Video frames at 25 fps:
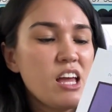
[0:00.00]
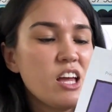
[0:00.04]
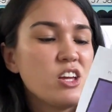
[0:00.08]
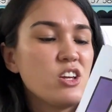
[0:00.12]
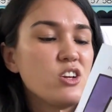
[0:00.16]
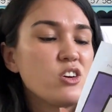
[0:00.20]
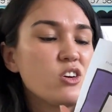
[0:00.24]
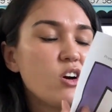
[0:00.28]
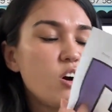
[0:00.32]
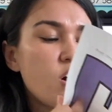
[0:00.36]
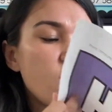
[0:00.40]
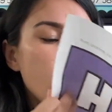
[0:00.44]

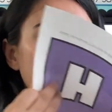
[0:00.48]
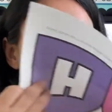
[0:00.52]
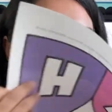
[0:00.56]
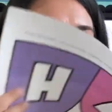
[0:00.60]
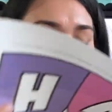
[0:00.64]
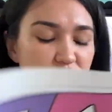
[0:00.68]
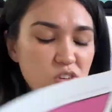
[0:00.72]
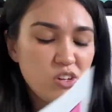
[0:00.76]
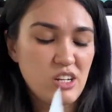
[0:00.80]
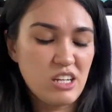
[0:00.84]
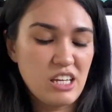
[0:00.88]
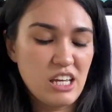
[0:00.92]
You're
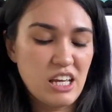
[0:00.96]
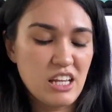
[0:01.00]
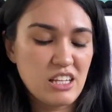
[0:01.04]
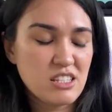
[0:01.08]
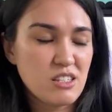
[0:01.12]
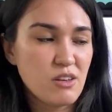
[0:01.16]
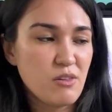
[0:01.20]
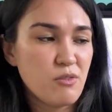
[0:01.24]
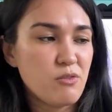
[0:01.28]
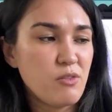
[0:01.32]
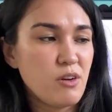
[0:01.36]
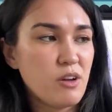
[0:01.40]
also gonna get
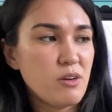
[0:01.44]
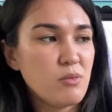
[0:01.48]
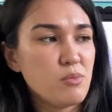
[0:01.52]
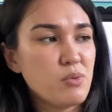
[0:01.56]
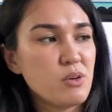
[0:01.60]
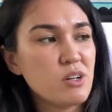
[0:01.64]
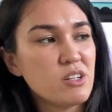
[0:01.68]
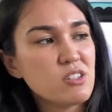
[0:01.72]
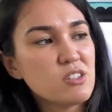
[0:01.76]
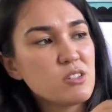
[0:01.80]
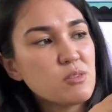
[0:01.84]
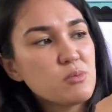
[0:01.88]
some fun
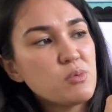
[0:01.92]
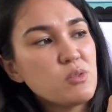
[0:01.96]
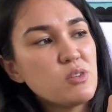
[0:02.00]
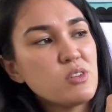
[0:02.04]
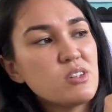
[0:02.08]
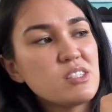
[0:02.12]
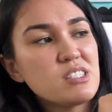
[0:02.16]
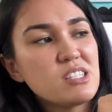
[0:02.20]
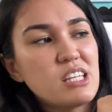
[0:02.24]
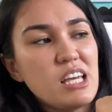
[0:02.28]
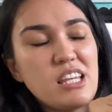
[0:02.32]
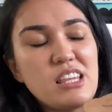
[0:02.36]

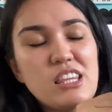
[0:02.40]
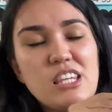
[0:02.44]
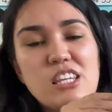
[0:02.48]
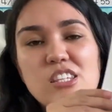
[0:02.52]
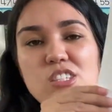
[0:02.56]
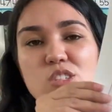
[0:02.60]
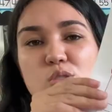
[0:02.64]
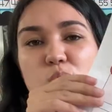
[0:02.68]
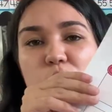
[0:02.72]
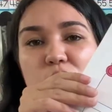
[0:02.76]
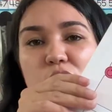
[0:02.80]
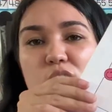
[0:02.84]
printables like this
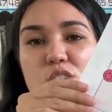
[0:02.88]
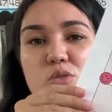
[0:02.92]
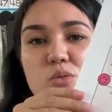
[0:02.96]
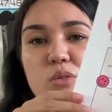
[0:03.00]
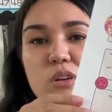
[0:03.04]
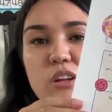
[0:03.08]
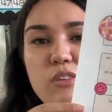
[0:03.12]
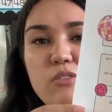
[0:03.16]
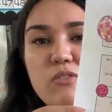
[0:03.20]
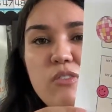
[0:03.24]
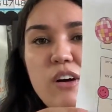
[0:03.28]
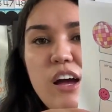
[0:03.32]

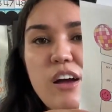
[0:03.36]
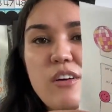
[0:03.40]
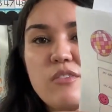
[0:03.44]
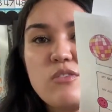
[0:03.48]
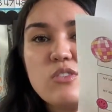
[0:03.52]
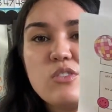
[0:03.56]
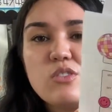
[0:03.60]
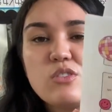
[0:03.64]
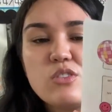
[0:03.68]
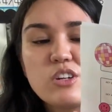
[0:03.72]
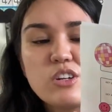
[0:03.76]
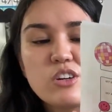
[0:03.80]
2025
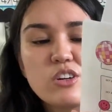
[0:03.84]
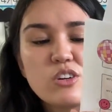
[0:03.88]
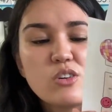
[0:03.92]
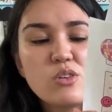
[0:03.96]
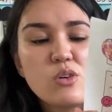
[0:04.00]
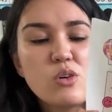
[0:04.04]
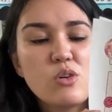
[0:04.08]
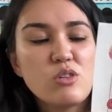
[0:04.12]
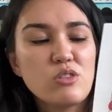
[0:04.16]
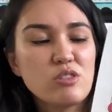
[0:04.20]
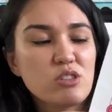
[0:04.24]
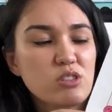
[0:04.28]
New Year
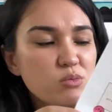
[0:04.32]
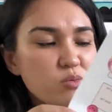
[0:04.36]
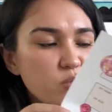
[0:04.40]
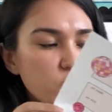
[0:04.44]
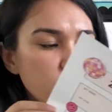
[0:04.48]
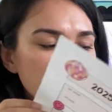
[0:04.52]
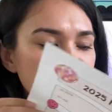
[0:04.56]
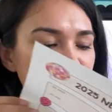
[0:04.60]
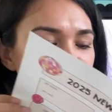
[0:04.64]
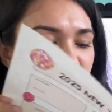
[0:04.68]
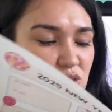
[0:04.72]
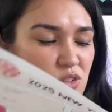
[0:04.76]
goals for
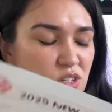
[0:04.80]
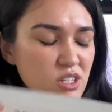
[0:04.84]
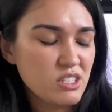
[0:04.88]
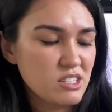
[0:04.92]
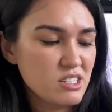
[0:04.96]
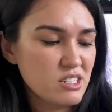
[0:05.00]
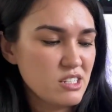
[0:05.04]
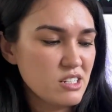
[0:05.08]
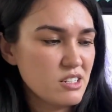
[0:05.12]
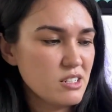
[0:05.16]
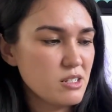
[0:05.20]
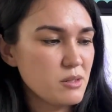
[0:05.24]
your students
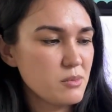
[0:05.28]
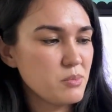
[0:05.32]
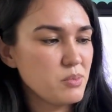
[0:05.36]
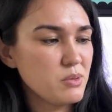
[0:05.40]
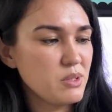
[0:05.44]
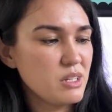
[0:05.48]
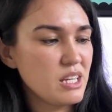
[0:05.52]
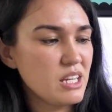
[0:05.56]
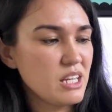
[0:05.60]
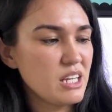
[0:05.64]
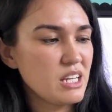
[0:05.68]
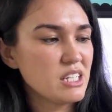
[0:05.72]
to
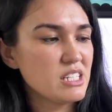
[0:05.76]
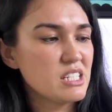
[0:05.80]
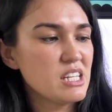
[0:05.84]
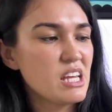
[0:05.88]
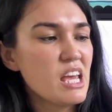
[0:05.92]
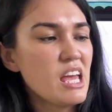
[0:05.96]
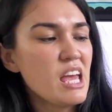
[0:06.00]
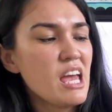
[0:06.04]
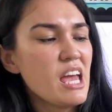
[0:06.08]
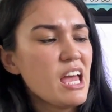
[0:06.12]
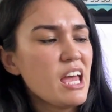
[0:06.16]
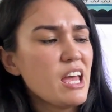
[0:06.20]
complete,
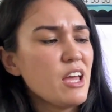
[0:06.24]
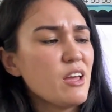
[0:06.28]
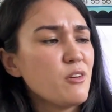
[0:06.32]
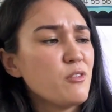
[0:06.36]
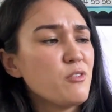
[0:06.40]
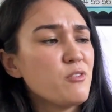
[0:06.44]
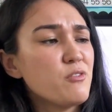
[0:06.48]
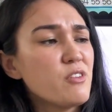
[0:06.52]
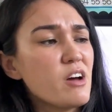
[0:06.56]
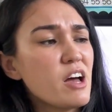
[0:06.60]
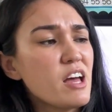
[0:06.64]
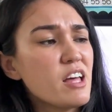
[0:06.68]
a
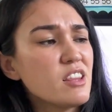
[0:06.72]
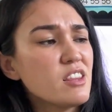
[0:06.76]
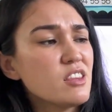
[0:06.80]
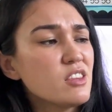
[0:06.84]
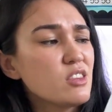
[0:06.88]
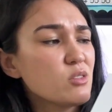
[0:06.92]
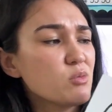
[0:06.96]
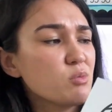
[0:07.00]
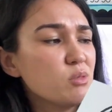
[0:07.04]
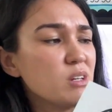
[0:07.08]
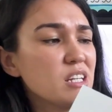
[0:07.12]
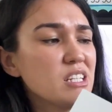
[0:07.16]
fun
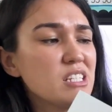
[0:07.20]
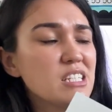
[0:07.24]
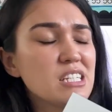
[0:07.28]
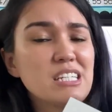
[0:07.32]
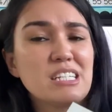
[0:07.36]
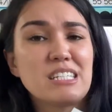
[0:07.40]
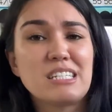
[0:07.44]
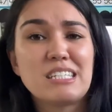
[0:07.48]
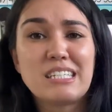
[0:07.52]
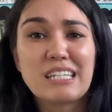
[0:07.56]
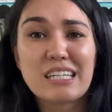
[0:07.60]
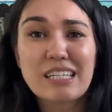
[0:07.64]

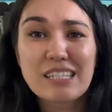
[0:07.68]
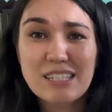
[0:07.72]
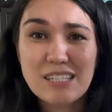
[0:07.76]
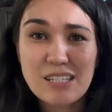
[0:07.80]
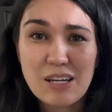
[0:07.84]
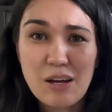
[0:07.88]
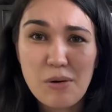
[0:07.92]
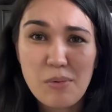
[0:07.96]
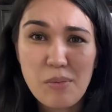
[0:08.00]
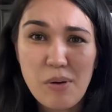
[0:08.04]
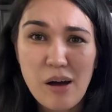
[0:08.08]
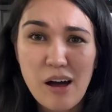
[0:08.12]
3D disco
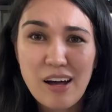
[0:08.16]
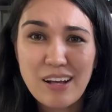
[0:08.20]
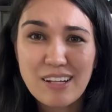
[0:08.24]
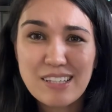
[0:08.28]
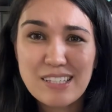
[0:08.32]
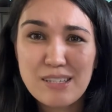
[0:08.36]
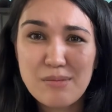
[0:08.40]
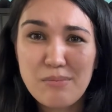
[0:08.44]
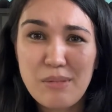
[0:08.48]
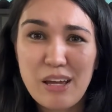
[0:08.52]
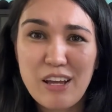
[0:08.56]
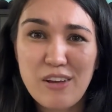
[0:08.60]
ball
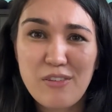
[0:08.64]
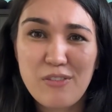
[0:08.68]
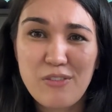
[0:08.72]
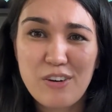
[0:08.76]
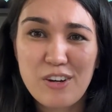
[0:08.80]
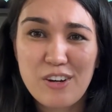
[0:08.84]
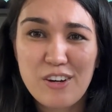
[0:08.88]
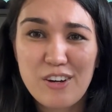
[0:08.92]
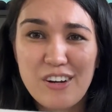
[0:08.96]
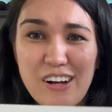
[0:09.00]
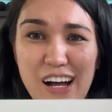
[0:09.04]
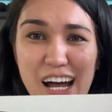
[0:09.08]
to make for
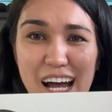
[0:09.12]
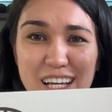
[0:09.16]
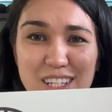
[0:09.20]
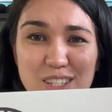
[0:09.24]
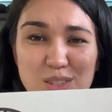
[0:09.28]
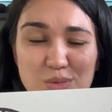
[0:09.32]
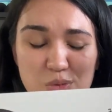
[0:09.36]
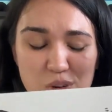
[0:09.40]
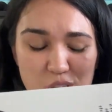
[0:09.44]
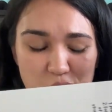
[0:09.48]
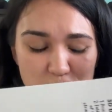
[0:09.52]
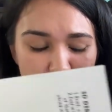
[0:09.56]
your
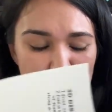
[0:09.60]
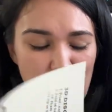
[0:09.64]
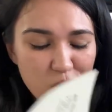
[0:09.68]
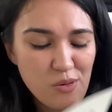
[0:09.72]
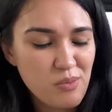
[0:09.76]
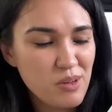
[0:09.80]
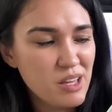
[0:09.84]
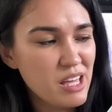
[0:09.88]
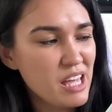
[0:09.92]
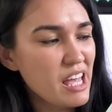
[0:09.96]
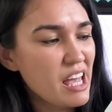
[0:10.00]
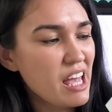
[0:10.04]

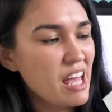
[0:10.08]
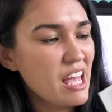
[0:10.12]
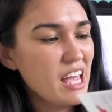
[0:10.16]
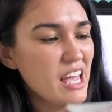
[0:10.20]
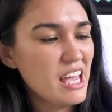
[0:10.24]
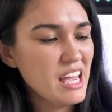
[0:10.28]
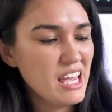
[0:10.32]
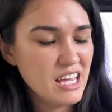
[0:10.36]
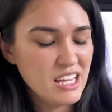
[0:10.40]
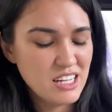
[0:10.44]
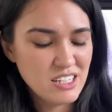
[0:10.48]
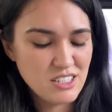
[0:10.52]
classroom,
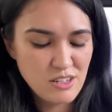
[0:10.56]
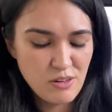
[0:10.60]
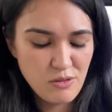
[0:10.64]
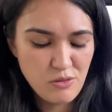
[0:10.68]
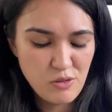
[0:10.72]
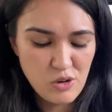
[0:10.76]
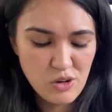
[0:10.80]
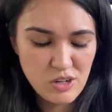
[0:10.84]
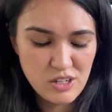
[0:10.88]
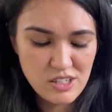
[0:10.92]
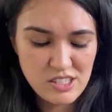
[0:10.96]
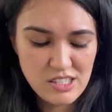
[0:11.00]
and of
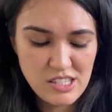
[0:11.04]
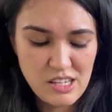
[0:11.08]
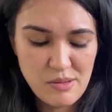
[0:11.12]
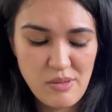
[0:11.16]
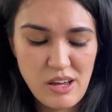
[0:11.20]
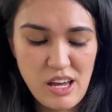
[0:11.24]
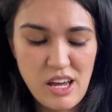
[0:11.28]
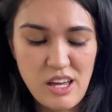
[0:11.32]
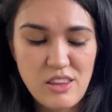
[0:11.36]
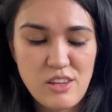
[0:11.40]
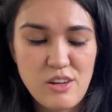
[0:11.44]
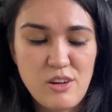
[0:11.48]
course some
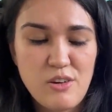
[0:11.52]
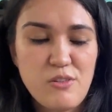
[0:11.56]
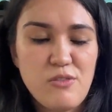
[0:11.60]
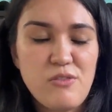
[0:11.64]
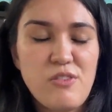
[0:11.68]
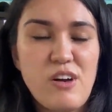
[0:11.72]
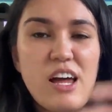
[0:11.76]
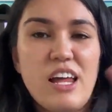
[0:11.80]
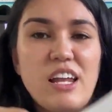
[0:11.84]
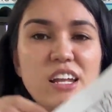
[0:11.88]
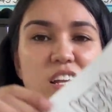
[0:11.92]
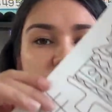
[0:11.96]
other
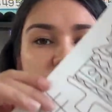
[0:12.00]
fun